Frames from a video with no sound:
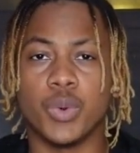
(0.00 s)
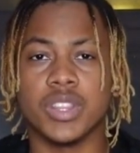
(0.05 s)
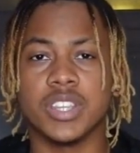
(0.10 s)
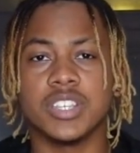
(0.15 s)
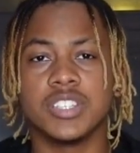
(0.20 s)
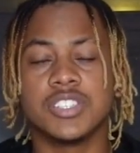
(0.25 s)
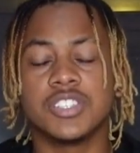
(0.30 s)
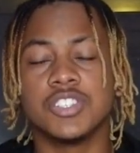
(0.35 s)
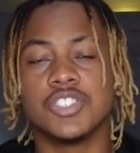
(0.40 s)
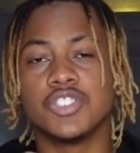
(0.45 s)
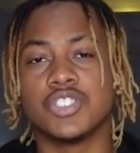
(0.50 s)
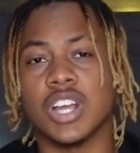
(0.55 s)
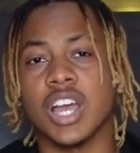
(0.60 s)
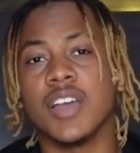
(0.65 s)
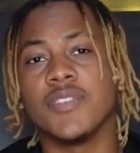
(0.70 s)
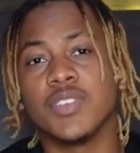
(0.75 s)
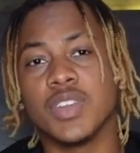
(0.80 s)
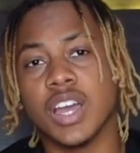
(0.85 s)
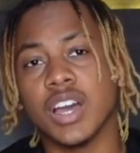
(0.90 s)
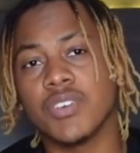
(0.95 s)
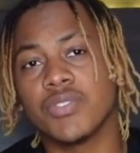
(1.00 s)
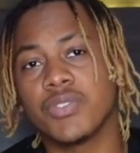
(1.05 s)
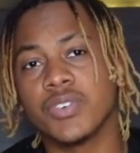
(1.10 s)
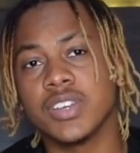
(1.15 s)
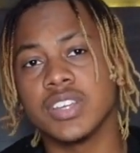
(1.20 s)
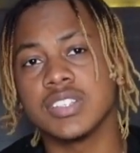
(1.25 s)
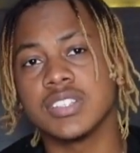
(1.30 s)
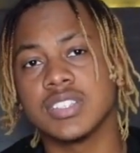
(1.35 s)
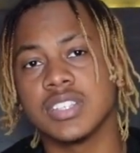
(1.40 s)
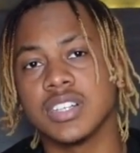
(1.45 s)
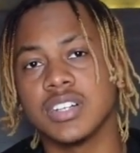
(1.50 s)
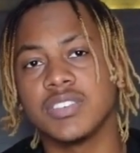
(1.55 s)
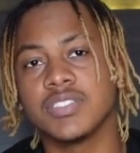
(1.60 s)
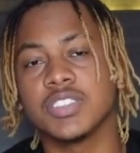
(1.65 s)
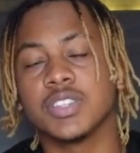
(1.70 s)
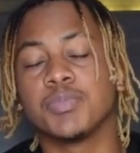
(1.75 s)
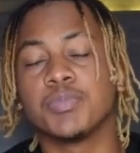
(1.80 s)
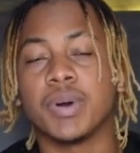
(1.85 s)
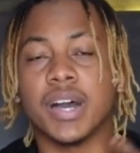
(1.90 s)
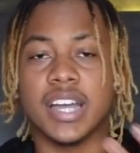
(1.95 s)
Whether it's the drive you have for
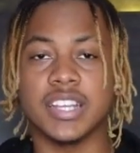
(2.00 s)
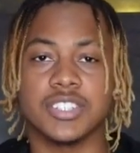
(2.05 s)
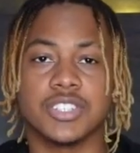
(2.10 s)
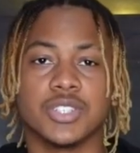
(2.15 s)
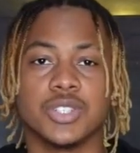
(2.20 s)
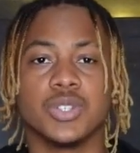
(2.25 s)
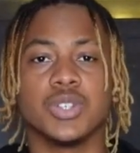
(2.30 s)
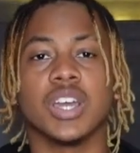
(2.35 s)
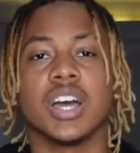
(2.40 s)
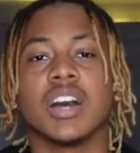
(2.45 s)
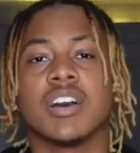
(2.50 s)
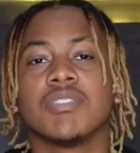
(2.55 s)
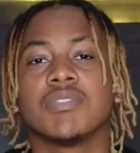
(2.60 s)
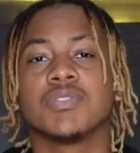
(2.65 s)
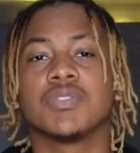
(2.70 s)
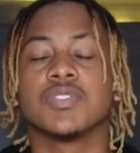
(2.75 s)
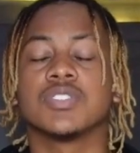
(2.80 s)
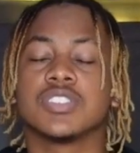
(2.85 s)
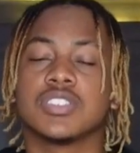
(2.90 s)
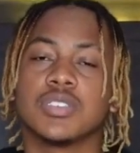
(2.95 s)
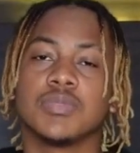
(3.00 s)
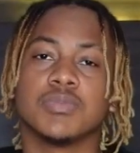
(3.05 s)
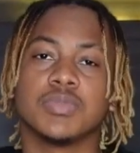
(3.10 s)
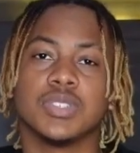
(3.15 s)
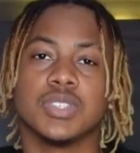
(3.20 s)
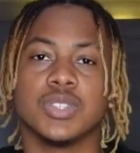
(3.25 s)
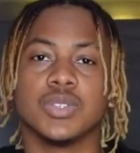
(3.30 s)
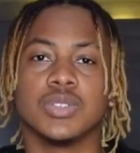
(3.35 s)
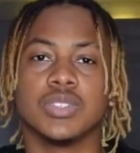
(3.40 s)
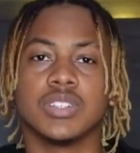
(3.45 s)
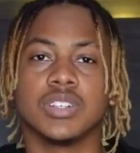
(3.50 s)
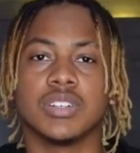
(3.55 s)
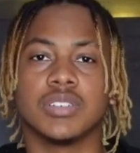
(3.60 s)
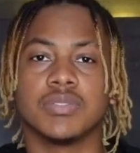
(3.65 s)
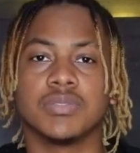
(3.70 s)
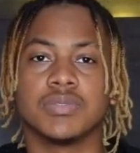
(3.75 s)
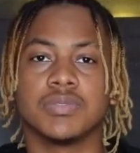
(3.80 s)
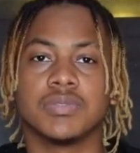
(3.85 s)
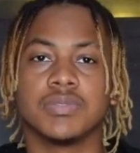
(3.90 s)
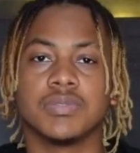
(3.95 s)
yourself, the passion you have for something you love,